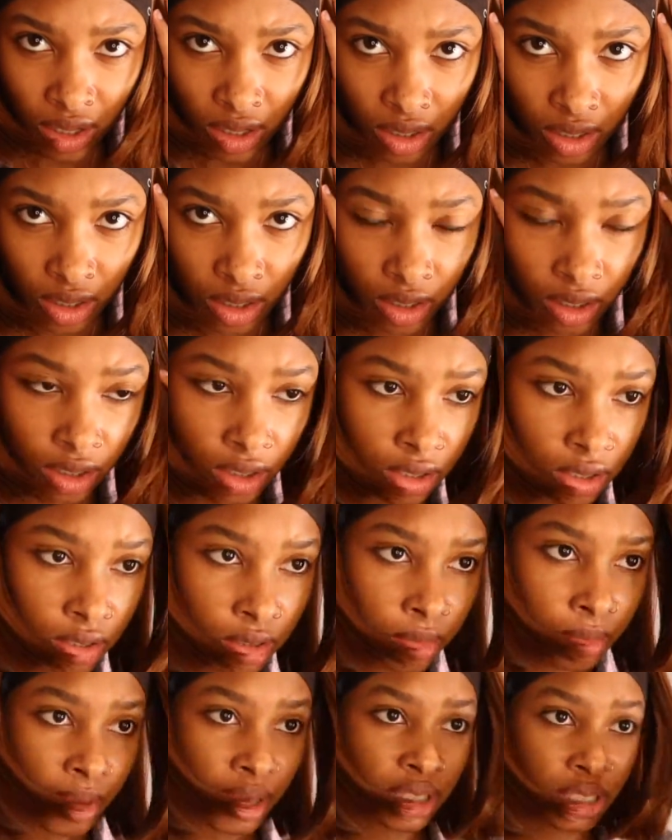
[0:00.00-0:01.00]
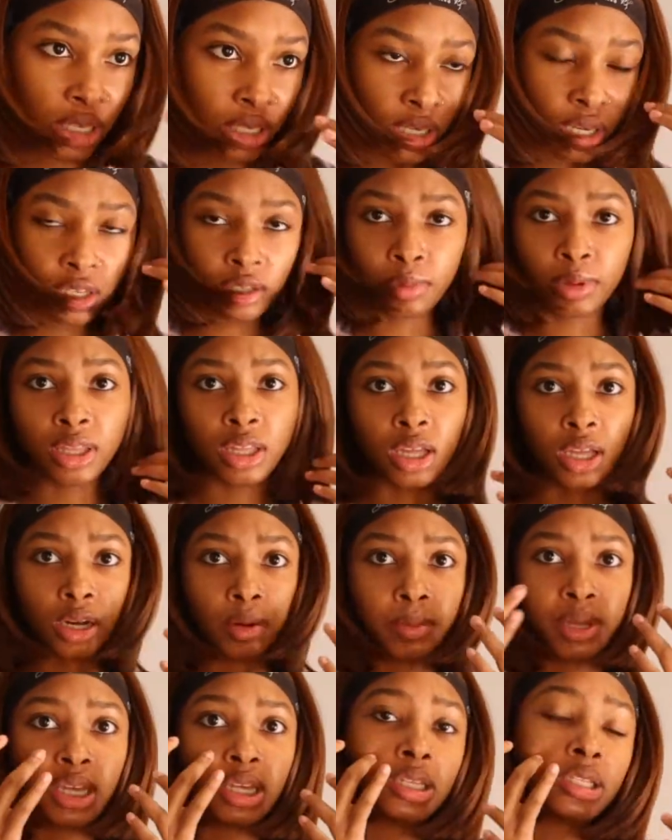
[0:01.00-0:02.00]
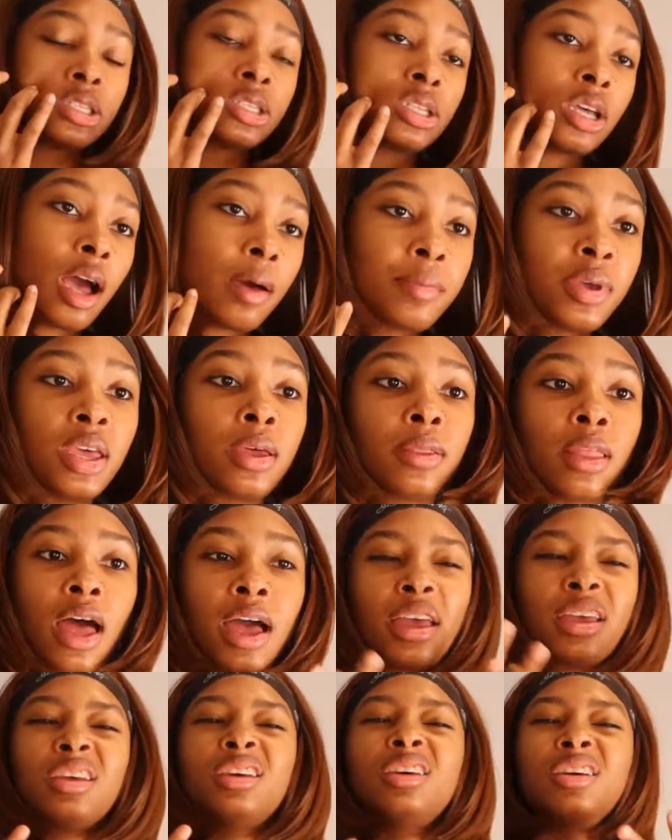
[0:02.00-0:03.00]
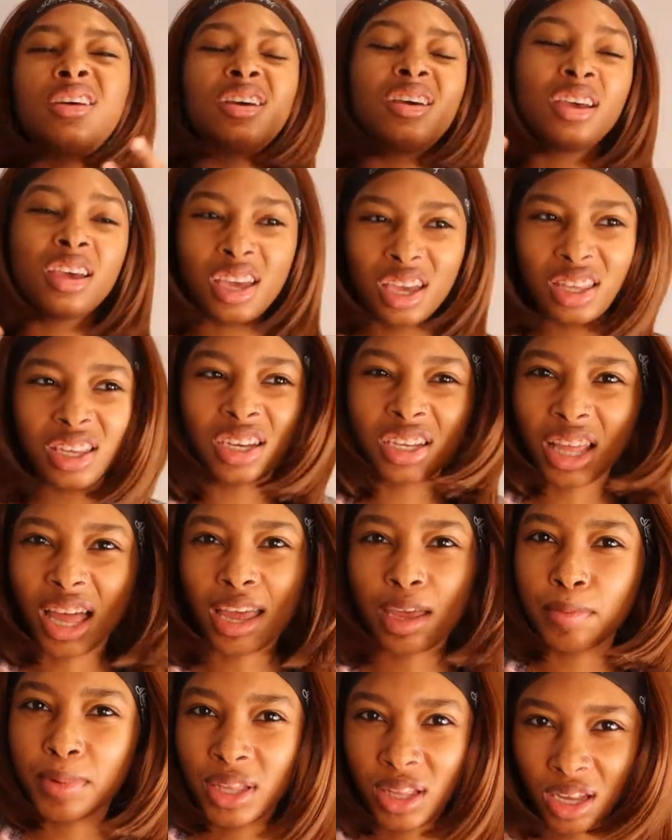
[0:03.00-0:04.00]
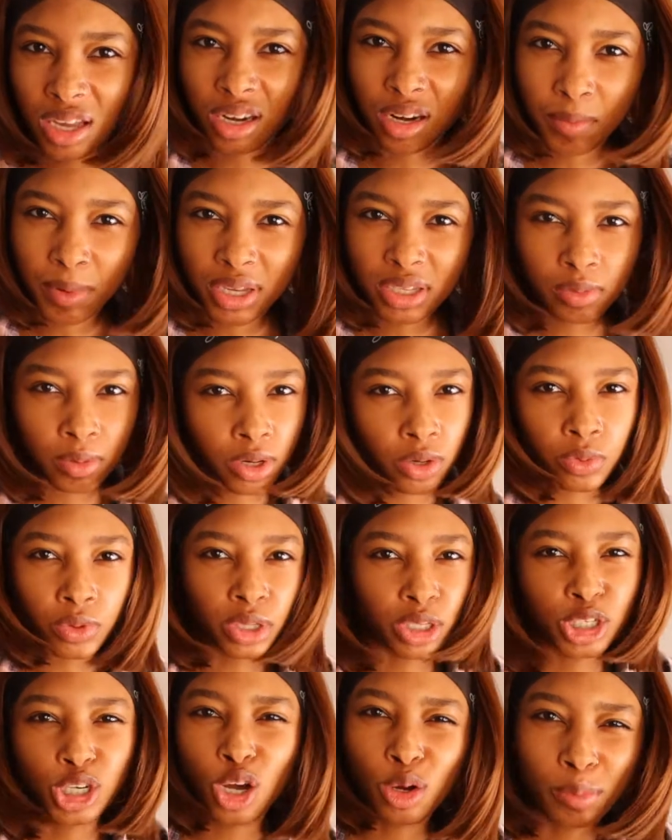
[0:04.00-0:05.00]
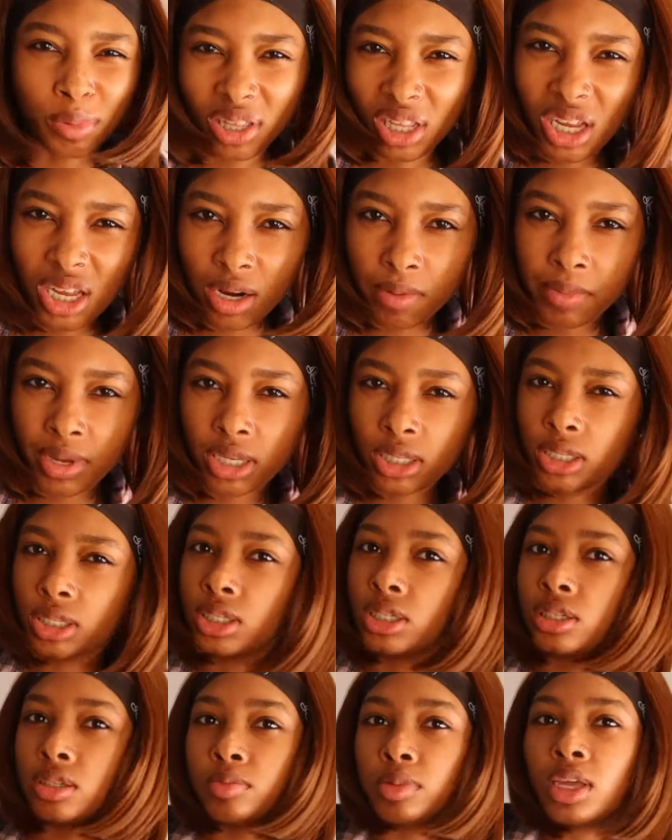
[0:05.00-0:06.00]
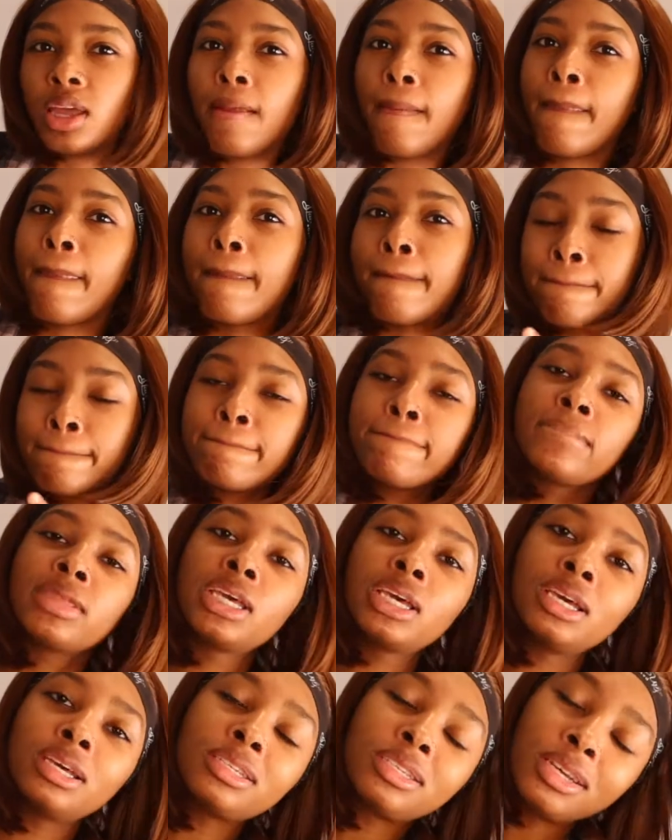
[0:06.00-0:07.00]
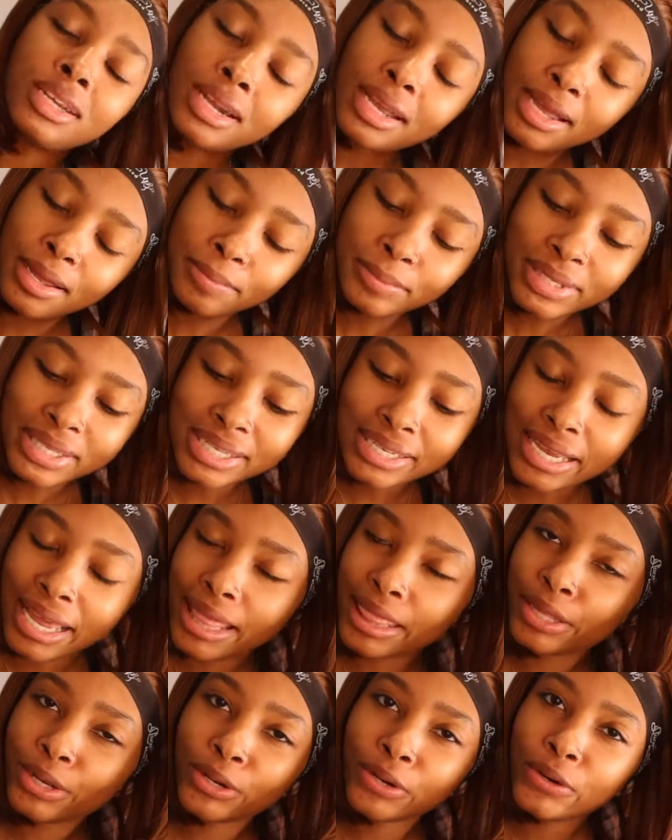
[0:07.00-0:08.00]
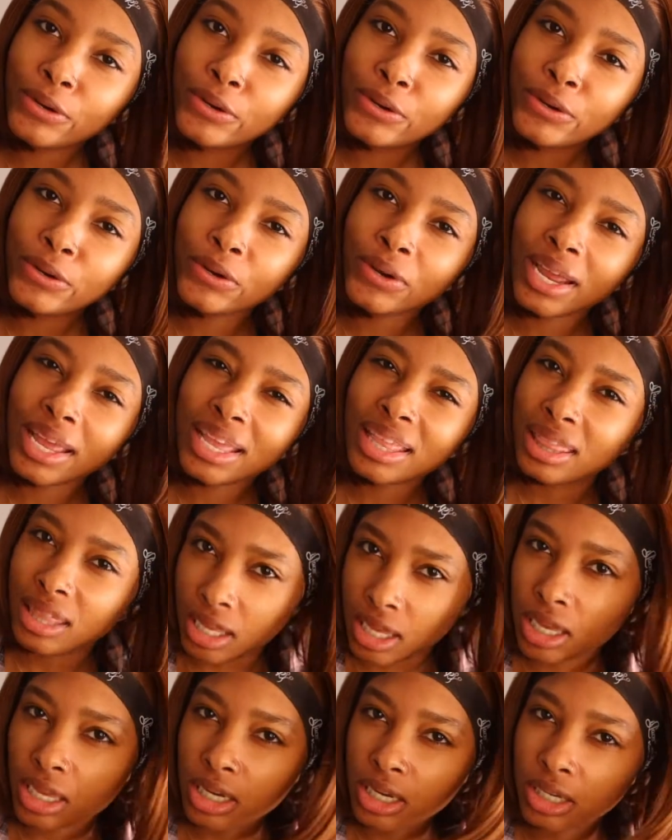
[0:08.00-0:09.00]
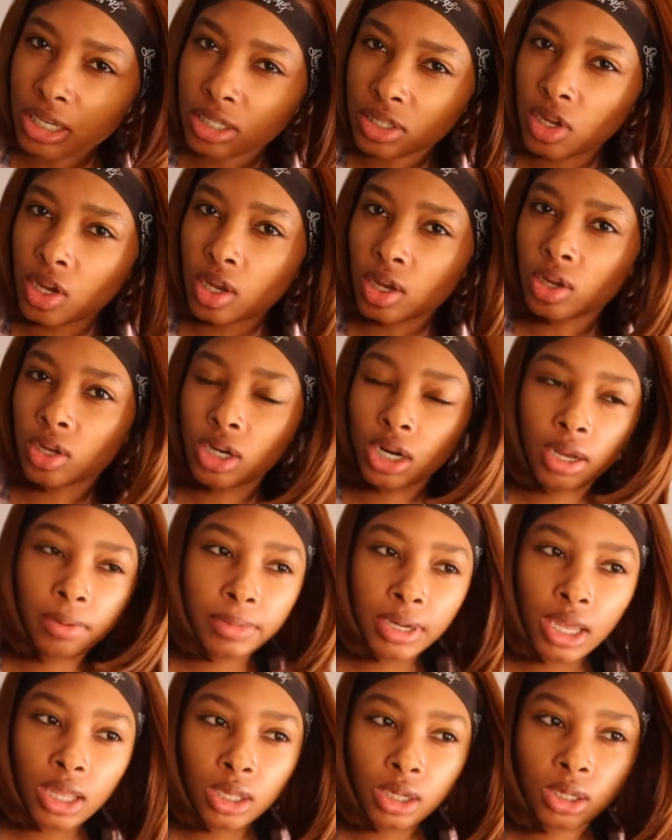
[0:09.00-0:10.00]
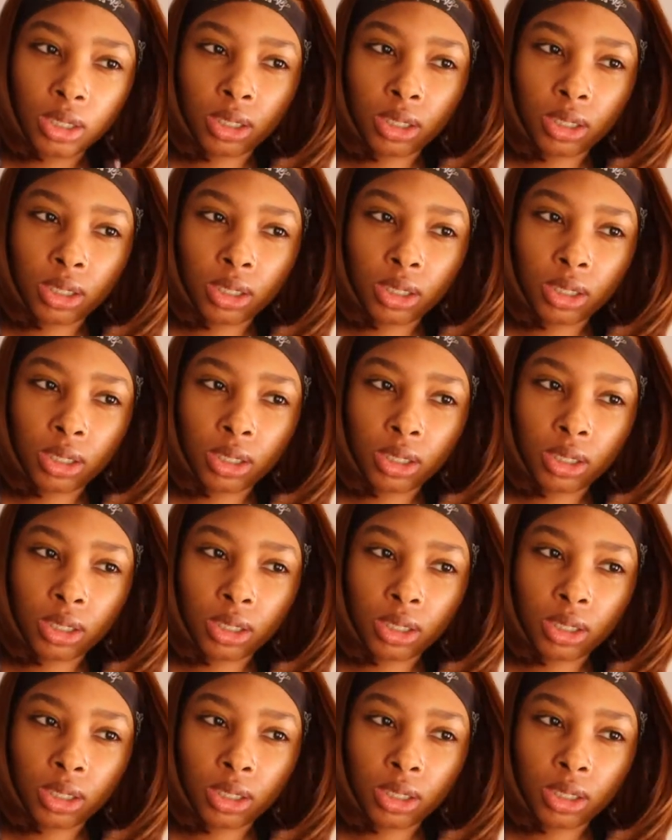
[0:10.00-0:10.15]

Ugh, my TikToks be looking a mess. I mean, like, it looked like it be looking a mess, but it really don't be looking a mess. It just be, it's gonna come together. In the end, it's all gonna come together.